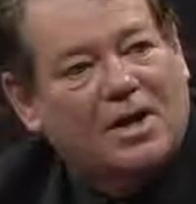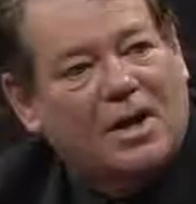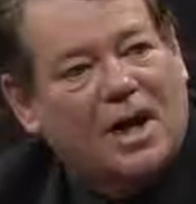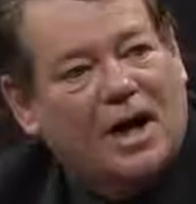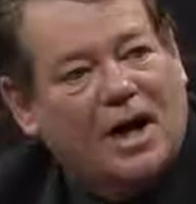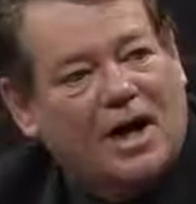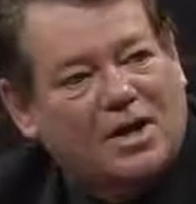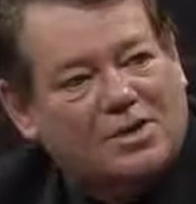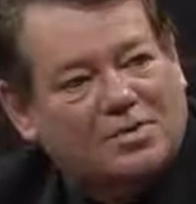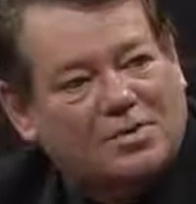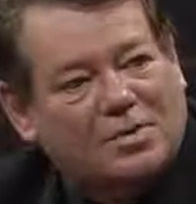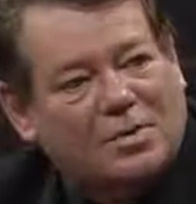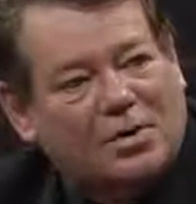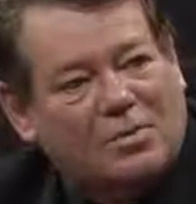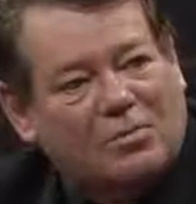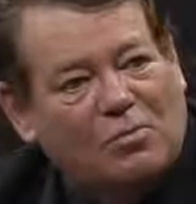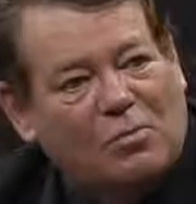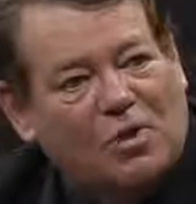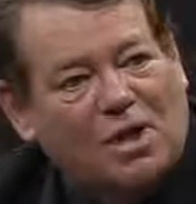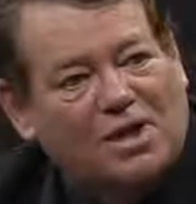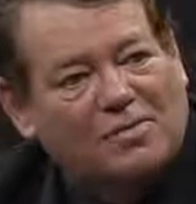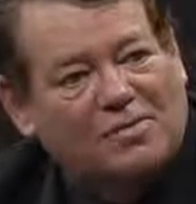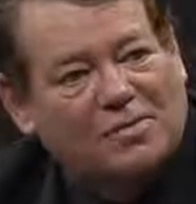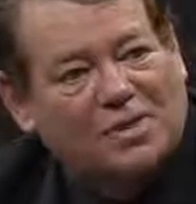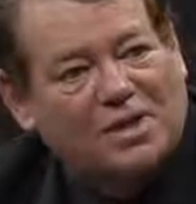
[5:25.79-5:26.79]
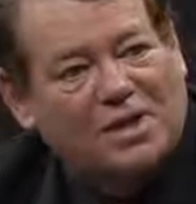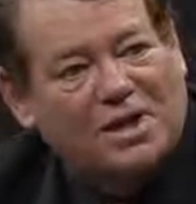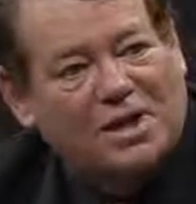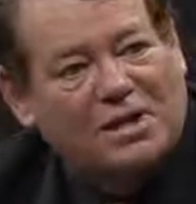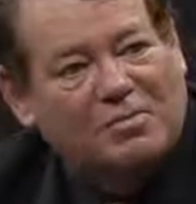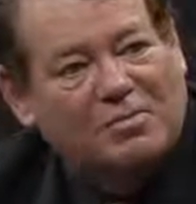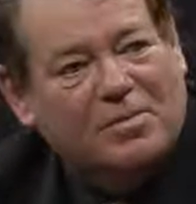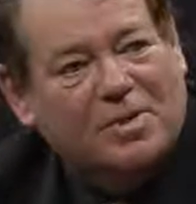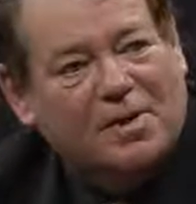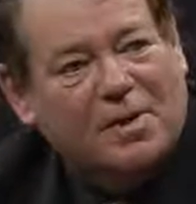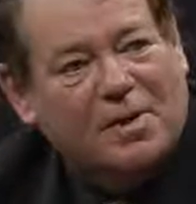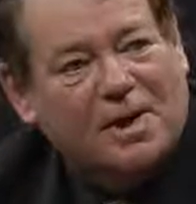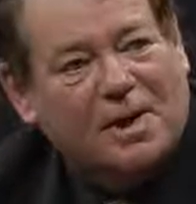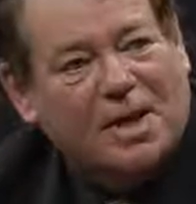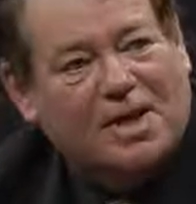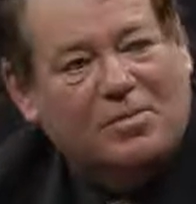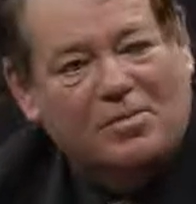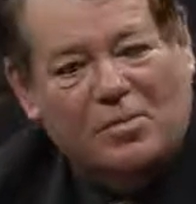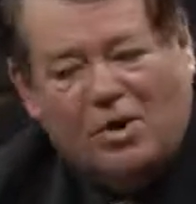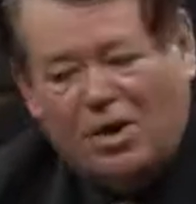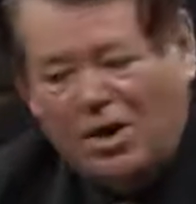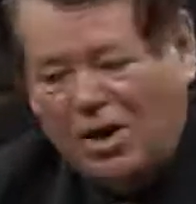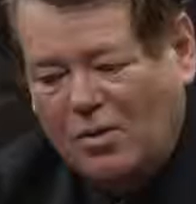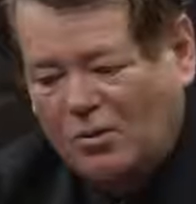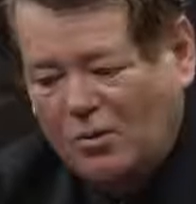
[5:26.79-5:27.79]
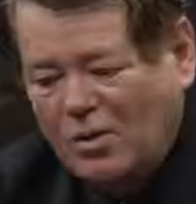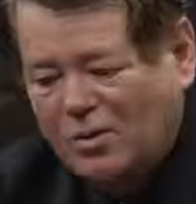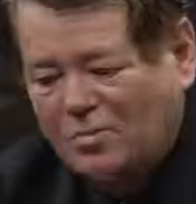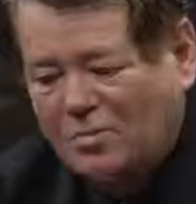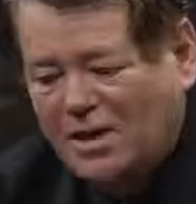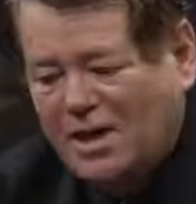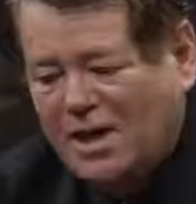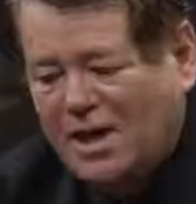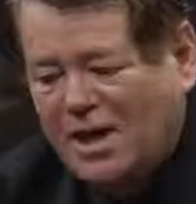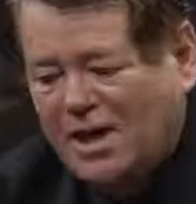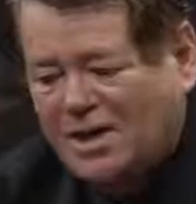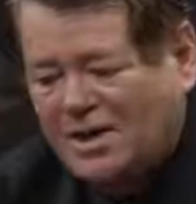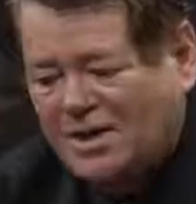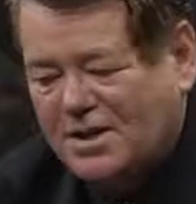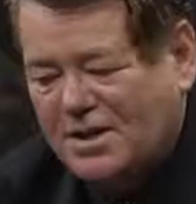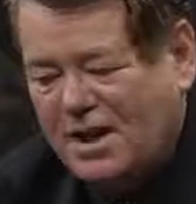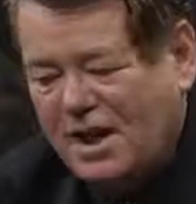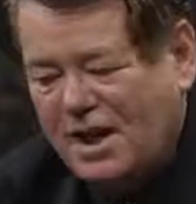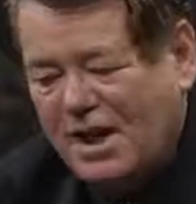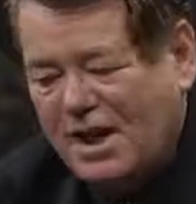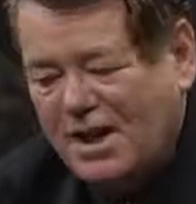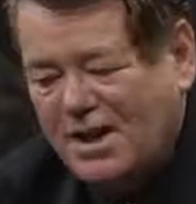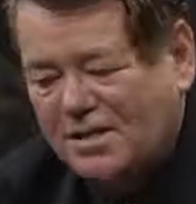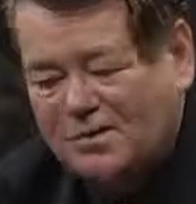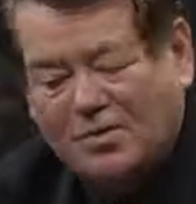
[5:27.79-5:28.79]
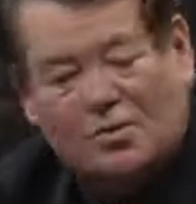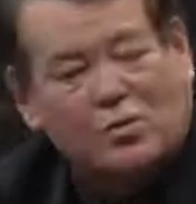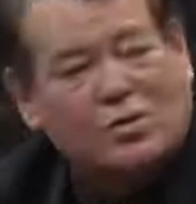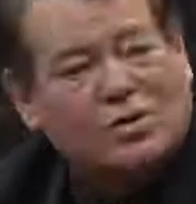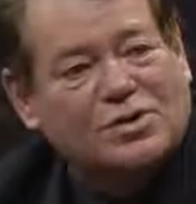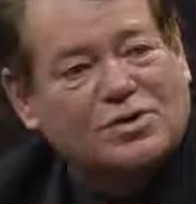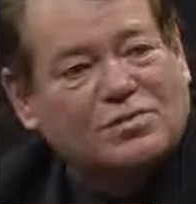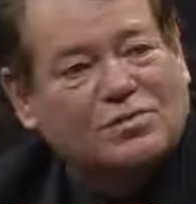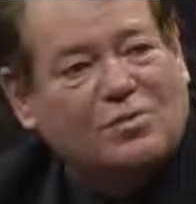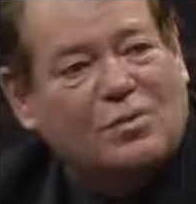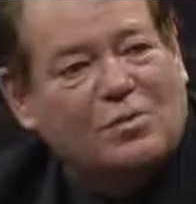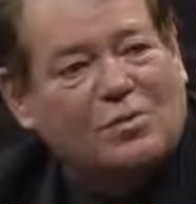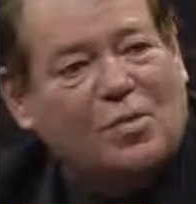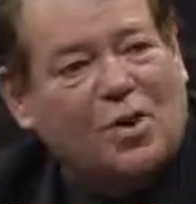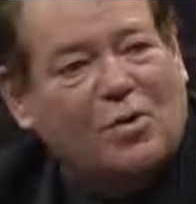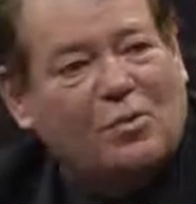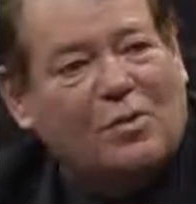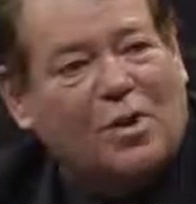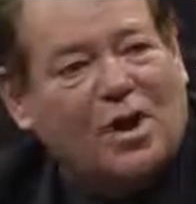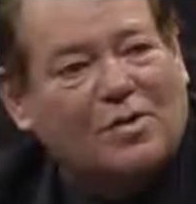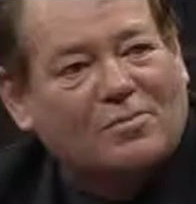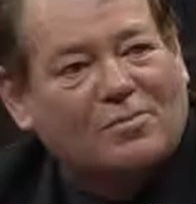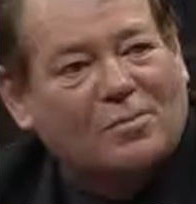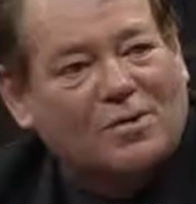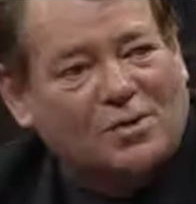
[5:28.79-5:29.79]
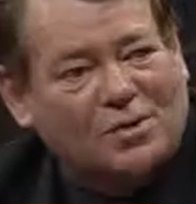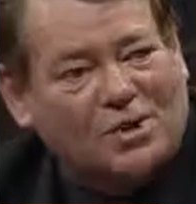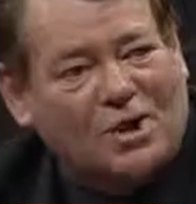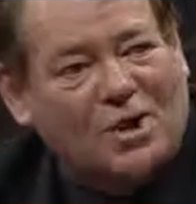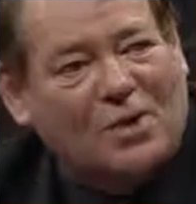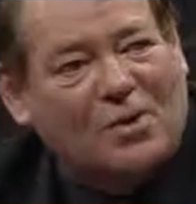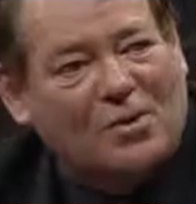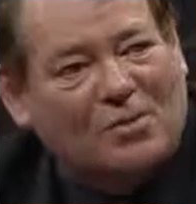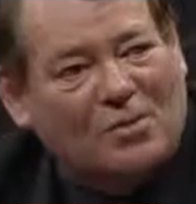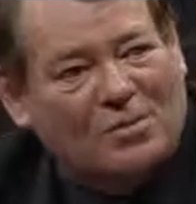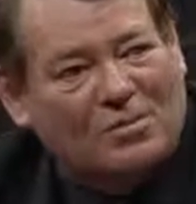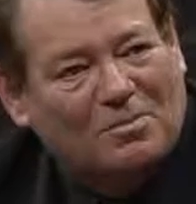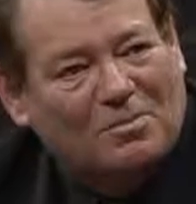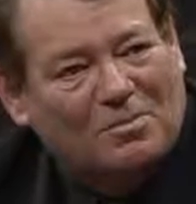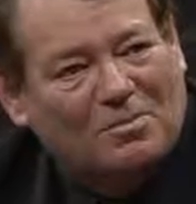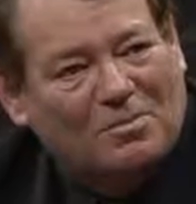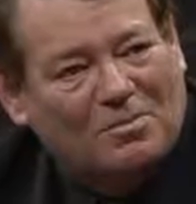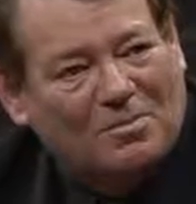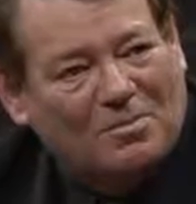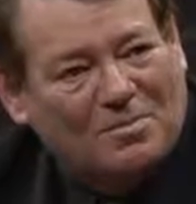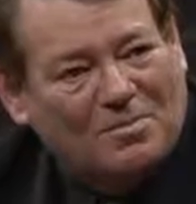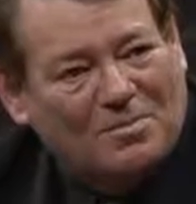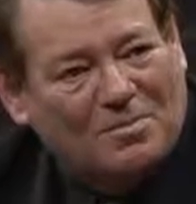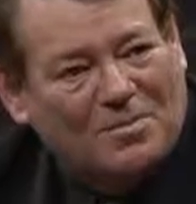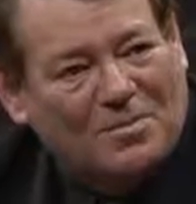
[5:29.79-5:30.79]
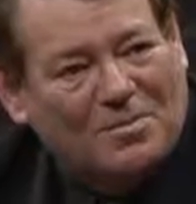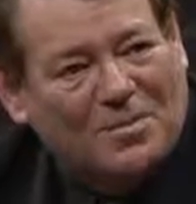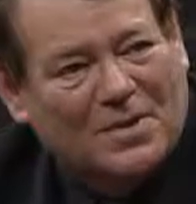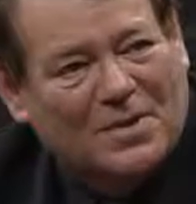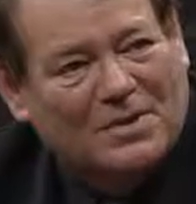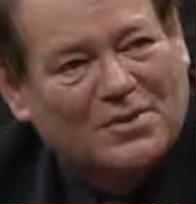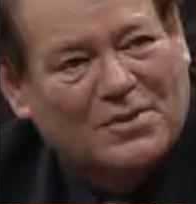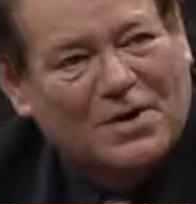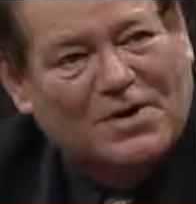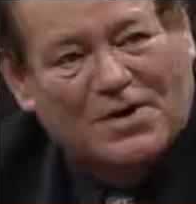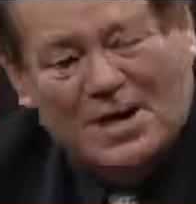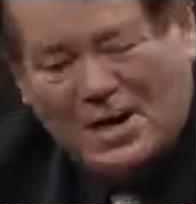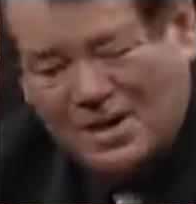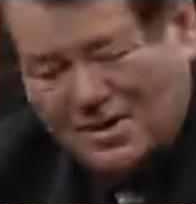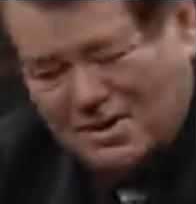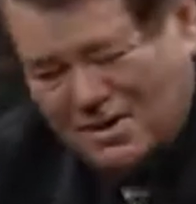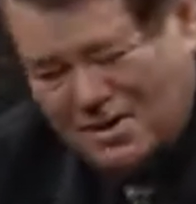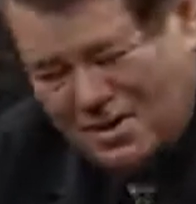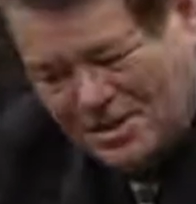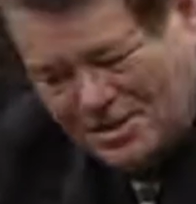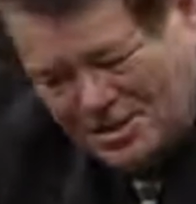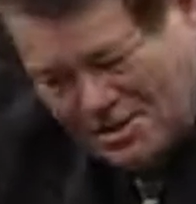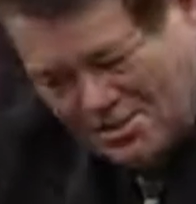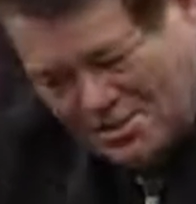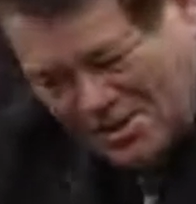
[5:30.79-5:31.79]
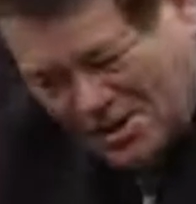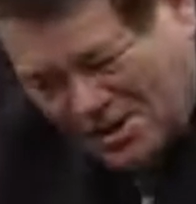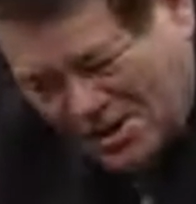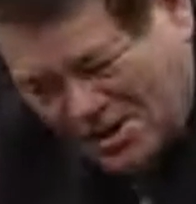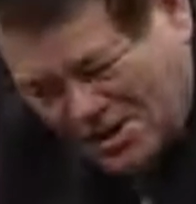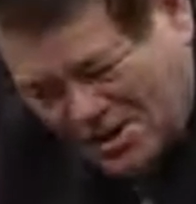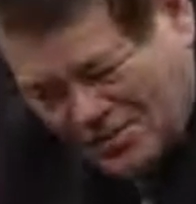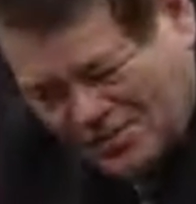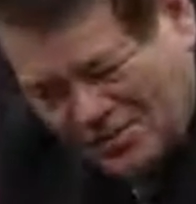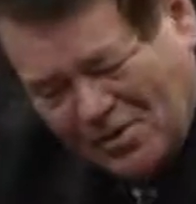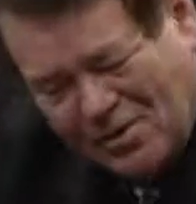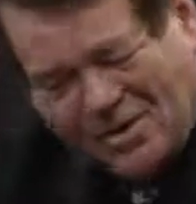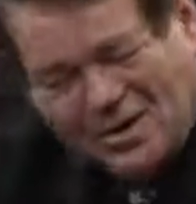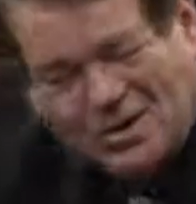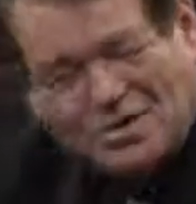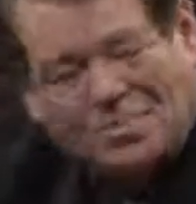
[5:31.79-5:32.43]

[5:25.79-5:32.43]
a husband and wife team, and I wouldn't be here today if it wasn't for my wife Michelle. So that to me is very